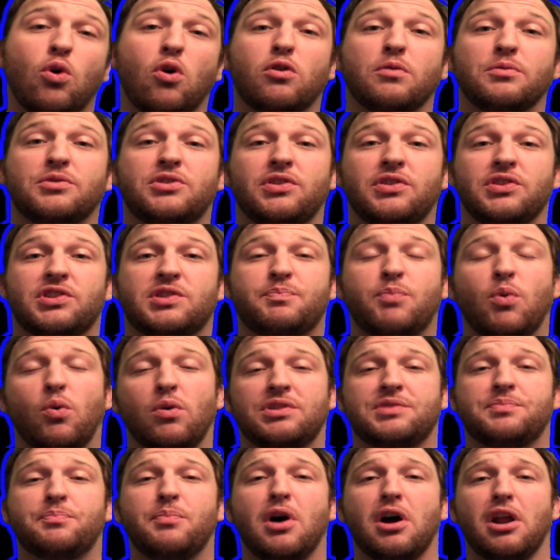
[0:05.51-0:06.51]
Welcome to the
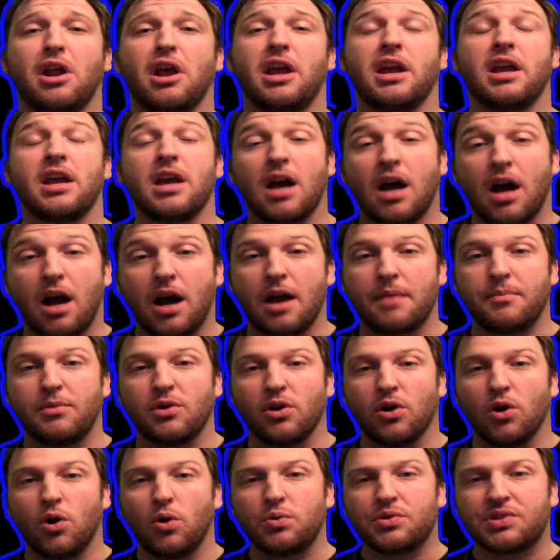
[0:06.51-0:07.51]
Sports Buddaye. I'm
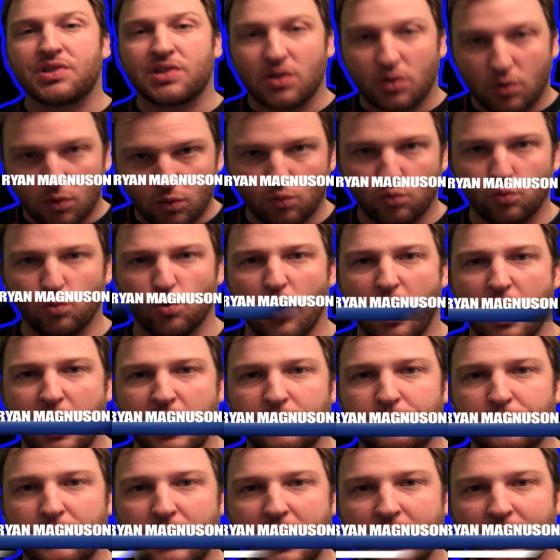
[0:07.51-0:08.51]
your host,
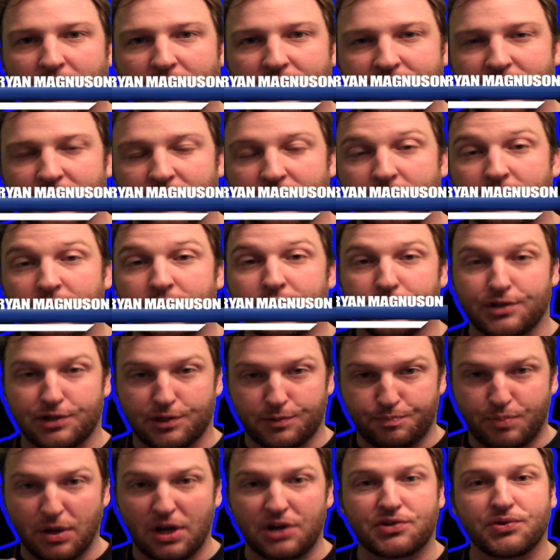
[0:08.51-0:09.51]
Ryan Magnuson.
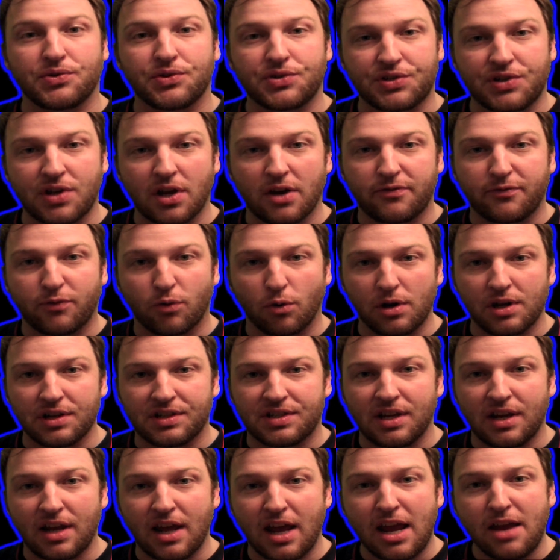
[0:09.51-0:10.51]
Special stuff for you
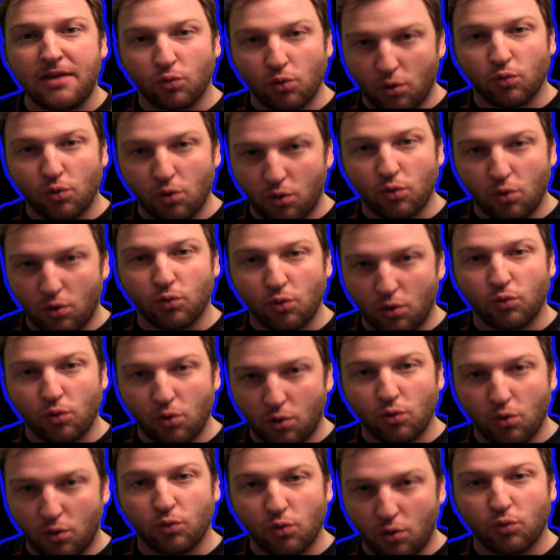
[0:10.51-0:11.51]
today.
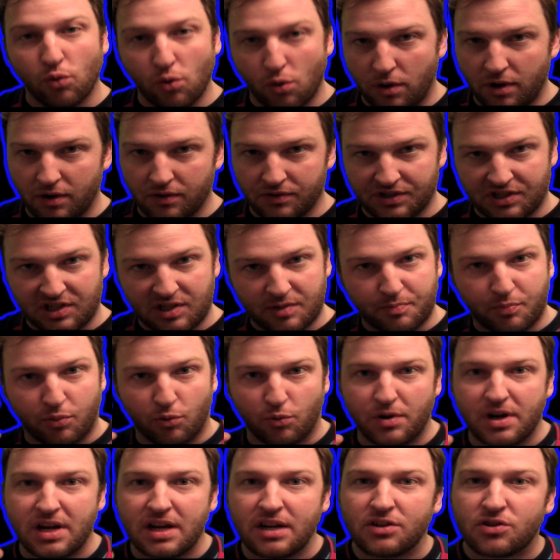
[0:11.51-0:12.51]
Royal
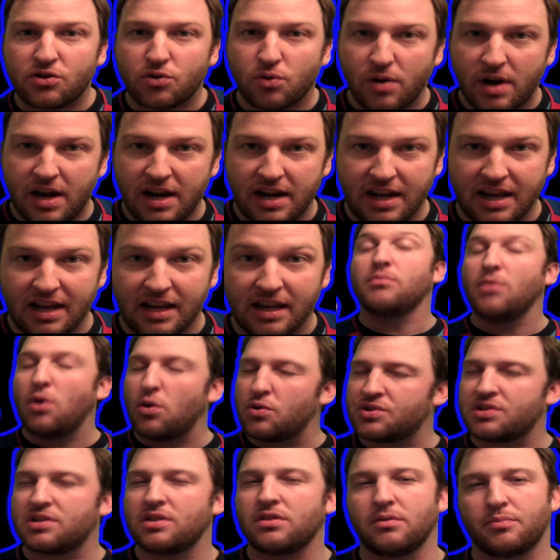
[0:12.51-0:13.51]
spring training.
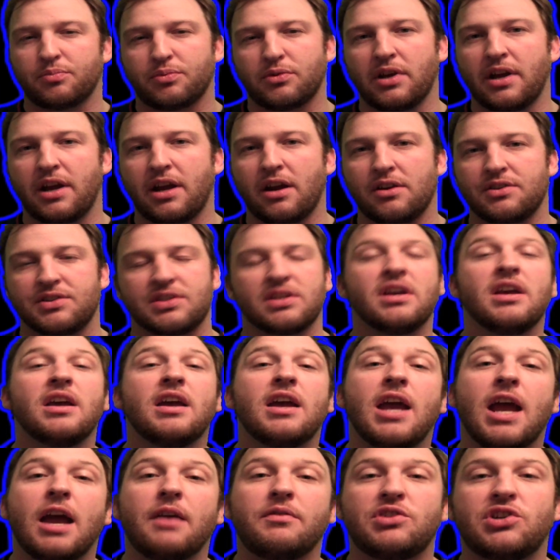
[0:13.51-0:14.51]
Most of the players
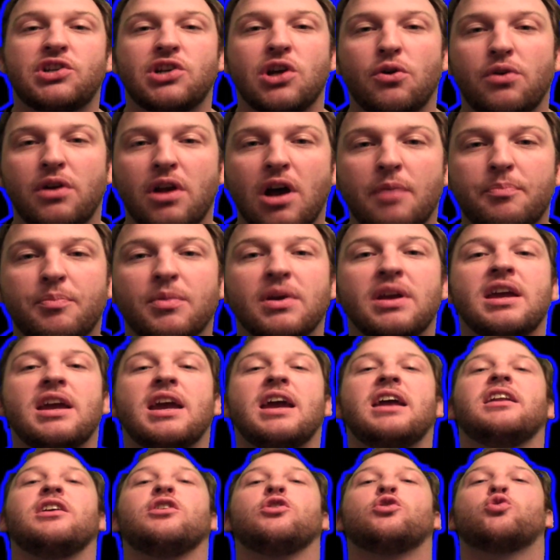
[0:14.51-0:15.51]
have shown up
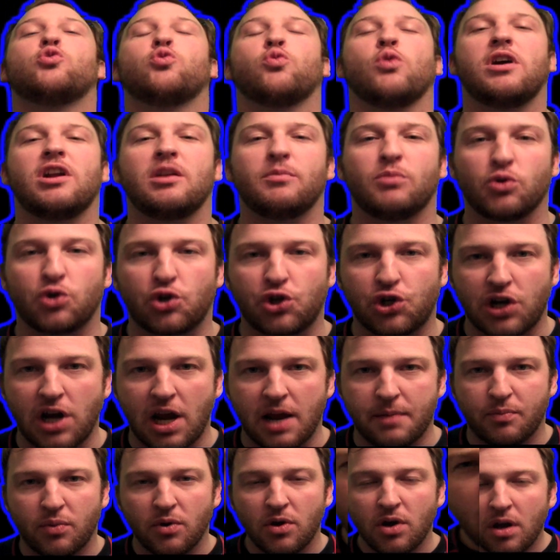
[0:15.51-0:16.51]
in incredible
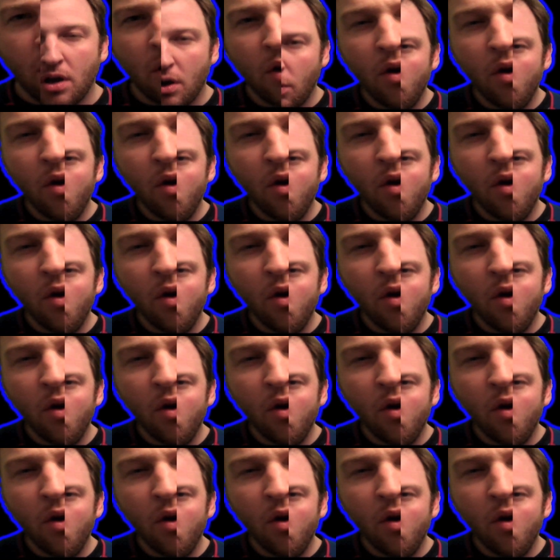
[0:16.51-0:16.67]
shape.